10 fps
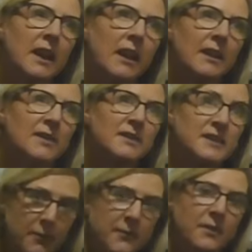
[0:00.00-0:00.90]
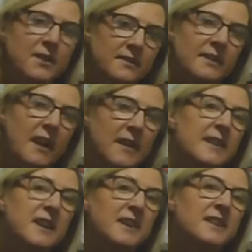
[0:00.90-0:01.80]
in a different
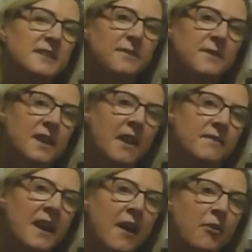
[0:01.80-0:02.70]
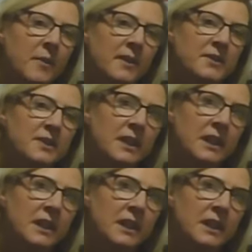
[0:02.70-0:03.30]
environment.